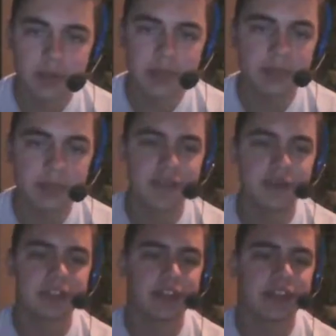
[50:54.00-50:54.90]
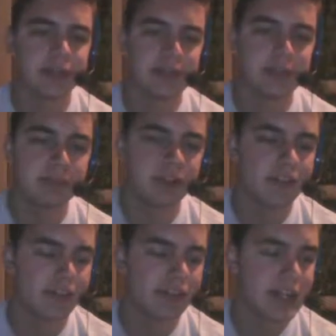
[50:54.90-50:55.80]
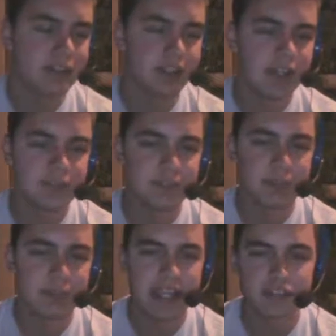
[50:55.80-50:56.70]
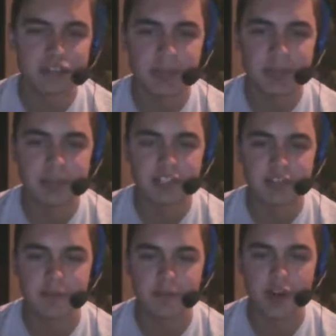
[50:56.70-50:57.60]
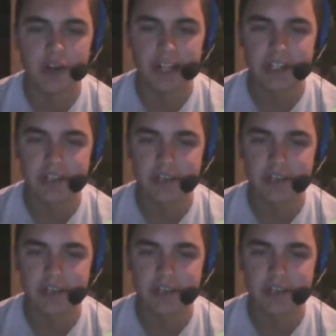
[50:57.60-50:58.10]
people don't like. People on the left love to paint Trump as this far right extremist,